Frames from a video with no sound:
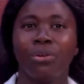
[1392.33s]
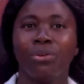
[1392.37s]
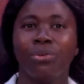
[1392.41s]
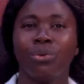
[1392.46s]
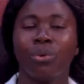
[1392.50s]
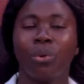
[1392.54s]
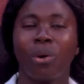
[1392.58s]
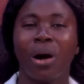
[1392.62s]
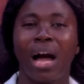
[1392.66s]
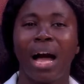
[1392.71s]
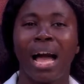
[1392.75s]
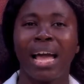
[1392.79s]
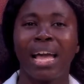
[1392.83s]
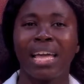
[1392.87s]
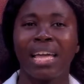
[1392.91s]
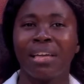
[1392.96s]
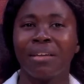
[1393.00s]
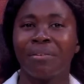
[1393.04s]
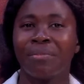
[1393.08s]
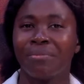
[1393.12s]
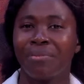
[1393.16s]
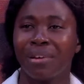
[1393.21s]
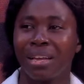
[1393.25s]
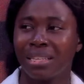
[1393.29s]
you are
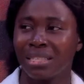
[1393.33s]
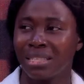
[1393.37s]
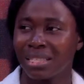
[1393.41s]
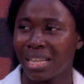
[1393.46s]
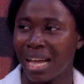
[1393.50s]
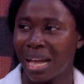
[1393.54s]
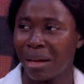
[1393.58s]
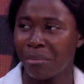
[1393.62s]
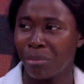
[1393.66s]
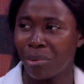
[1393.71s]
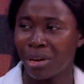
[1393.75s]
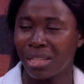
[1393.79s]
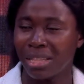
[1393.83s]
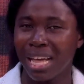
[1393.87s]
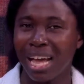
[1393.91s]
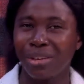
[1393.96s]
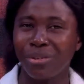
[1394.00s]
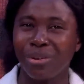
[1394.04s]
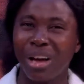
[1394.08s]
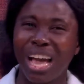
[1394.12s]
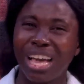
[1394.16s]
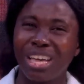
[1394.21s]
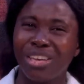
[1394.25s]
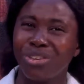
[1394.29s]
a first-time mother,
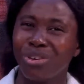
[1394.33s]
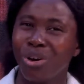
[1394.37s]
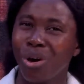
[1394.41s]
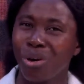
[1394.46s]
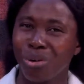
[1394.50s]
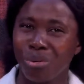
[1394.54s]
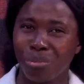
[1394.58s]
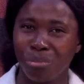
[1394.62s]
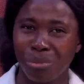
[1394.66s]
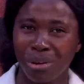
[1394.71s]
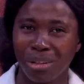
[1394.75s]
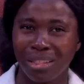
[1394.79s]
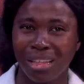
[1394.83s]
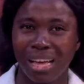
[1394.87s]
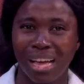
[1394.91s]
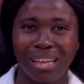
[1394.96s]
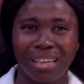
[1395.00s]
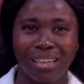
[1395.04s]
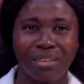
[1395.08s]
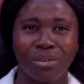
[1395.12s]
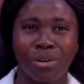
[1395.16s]
you are a young mother,